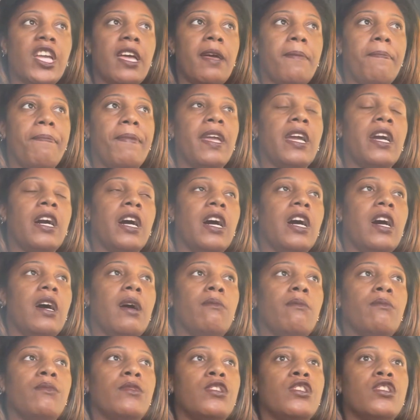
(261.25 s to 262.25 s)
it
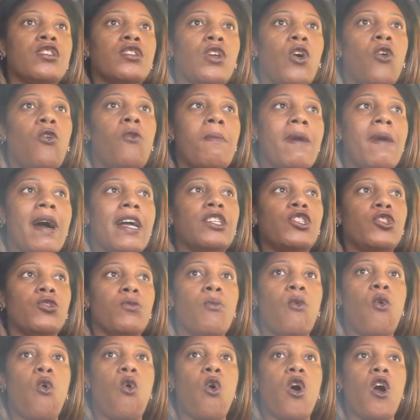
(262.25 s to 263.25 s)
becomes so much
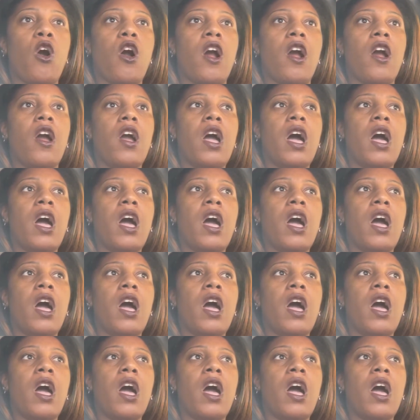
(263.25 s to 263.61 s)
more,